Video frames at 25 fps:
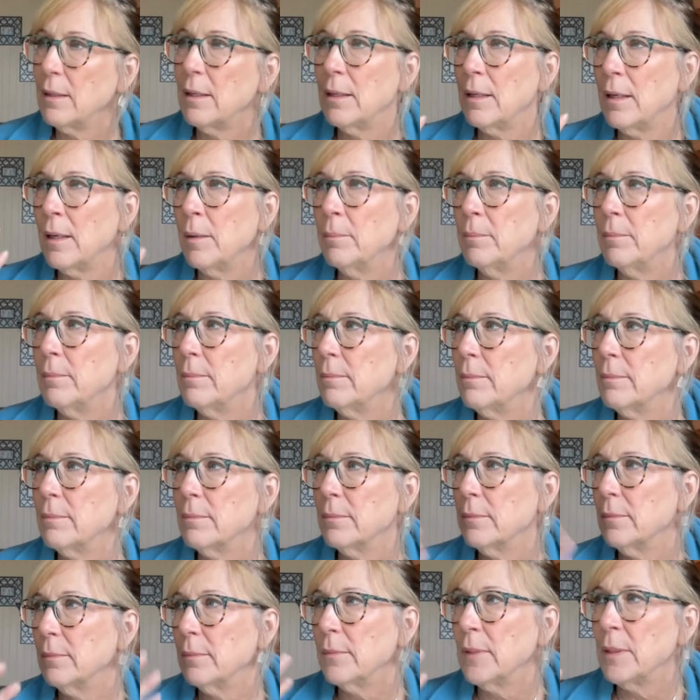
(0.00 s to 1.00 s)
um,
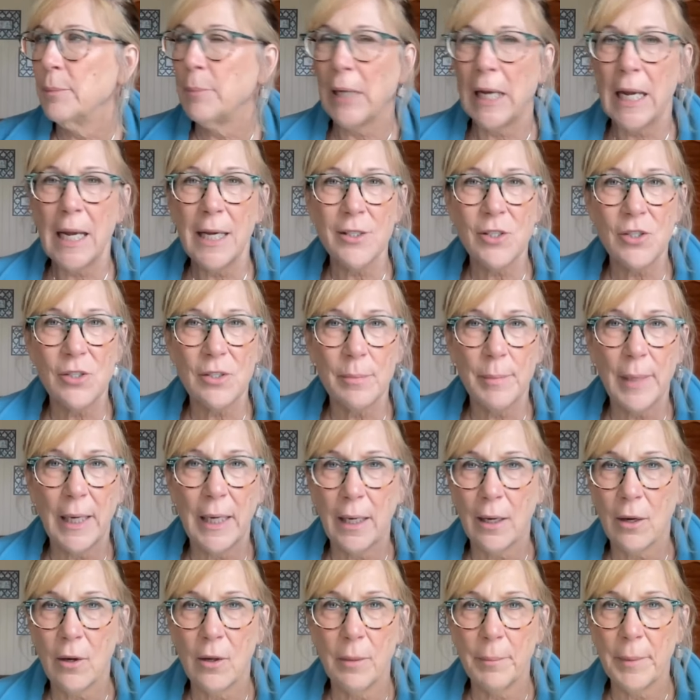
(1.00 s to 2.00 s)
in my conscious mind I
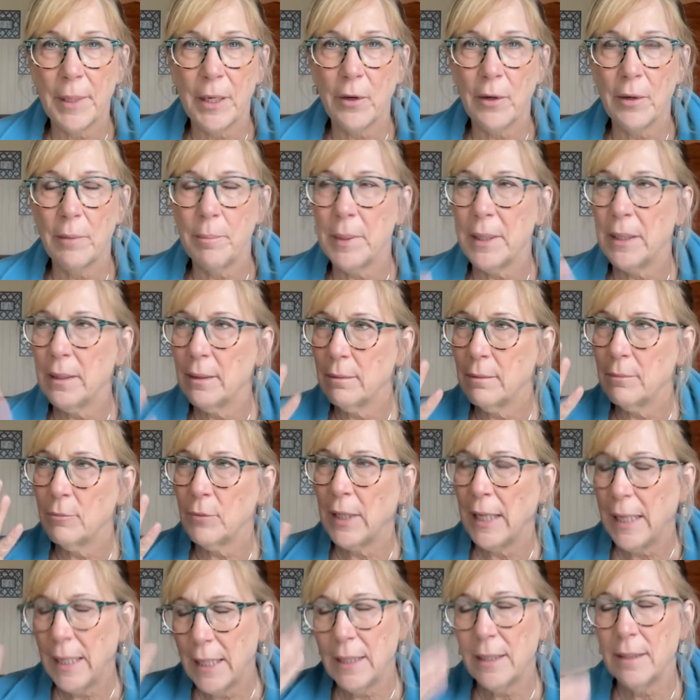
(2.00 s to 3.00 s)
call him Harry, but when
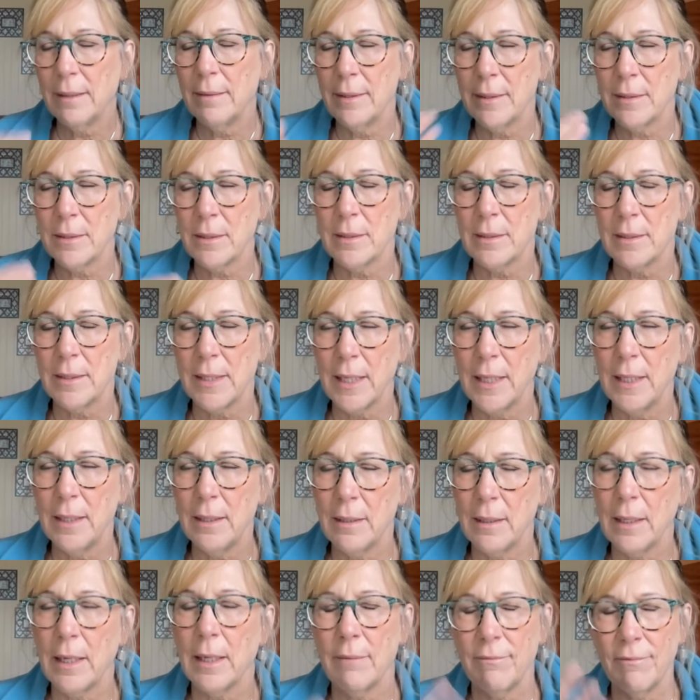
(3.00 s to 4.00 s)
I get in this state
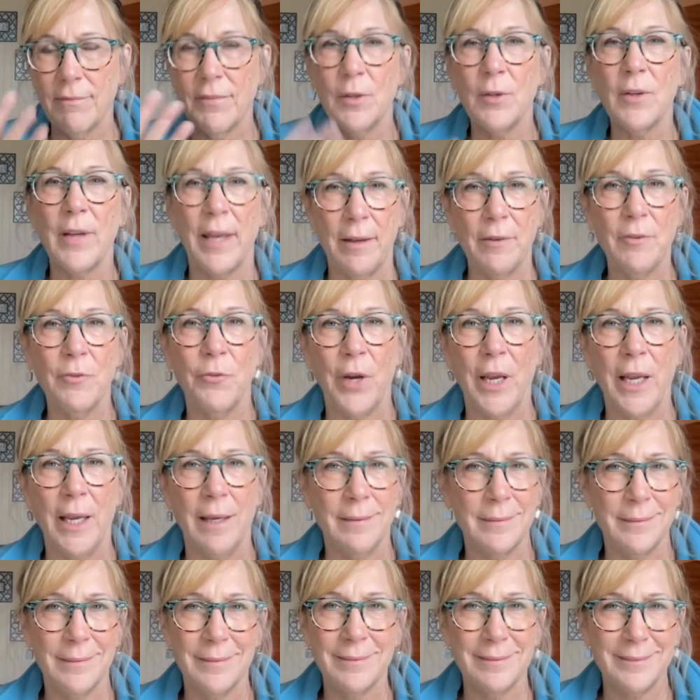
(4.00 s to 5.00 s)
I feel Henry.
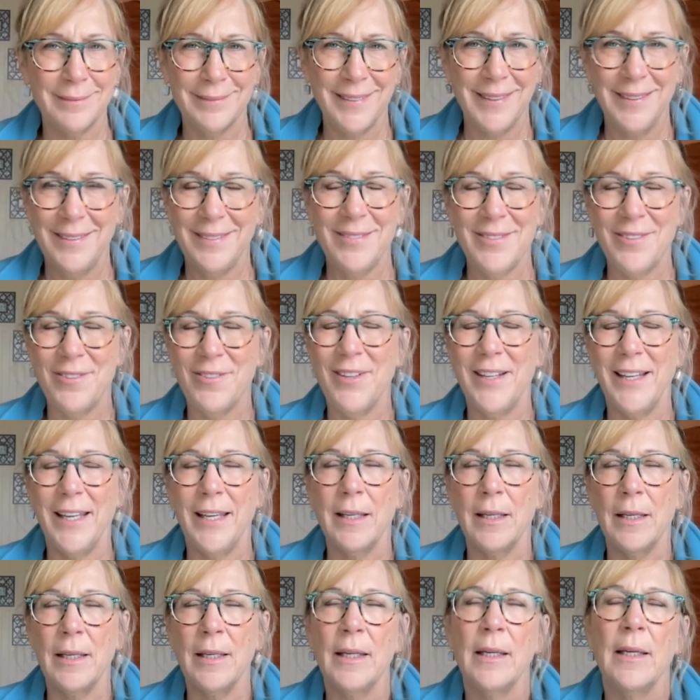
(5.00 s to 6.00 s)
I don't know why.
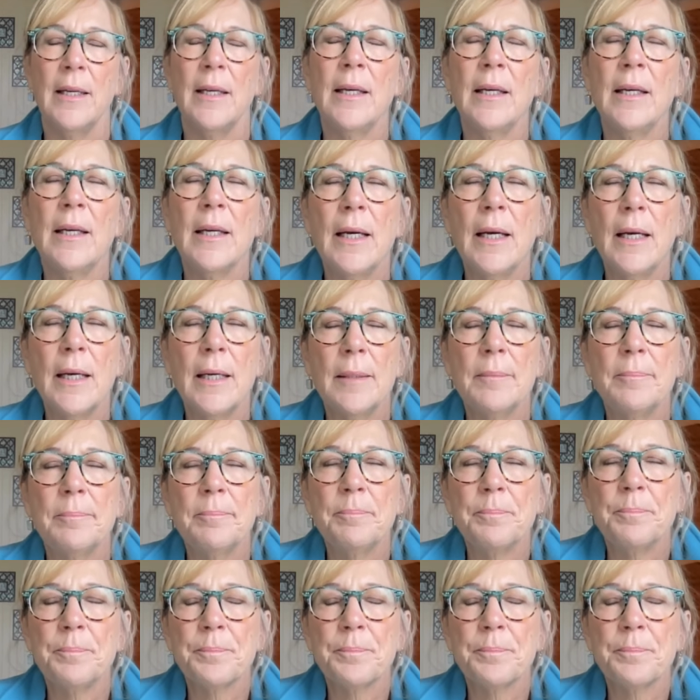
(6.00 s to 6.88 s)
Um,